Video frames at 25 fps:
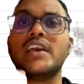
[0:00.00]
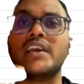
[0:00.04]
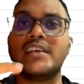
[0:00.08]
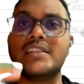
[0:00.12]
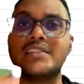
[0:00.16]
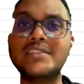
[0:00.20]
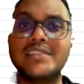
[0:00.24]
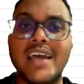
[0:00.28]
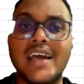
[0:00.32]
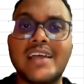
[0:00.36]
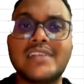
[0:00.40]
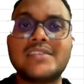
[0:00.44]

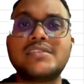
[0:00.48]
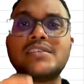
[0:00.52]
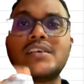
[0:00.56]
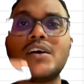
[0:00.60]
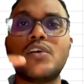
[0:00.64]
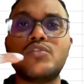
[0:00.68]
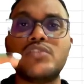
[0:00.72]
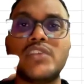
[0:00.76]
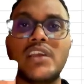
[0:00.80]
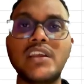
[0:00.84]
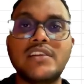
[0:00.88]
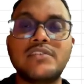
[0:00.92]
That's
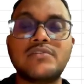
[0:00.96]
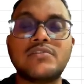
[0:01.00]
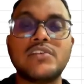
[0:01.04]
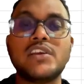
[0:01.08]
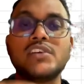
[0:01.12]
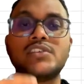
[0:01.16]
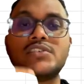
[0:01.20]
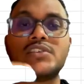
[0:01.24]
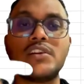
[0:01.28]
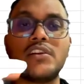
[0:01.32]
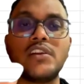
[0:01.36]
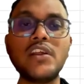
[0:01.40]
how the
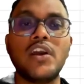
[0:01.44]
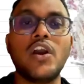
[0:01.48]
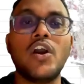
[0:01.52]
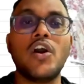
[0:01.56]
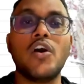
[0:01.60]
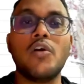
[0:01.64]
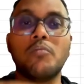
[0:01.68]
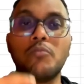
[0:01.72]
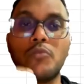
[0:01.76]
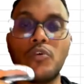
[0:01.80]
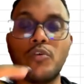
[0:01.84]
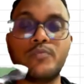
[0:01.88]
iteration
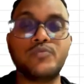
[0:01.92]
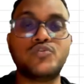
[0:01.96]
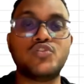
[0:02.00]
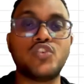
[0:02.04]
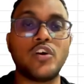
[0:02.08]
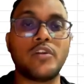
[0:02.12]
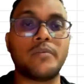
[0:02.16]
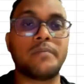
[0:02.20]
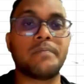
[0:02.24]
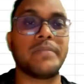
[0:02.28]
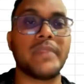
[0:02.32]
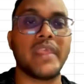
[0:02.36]
moves
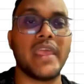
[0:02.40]
on.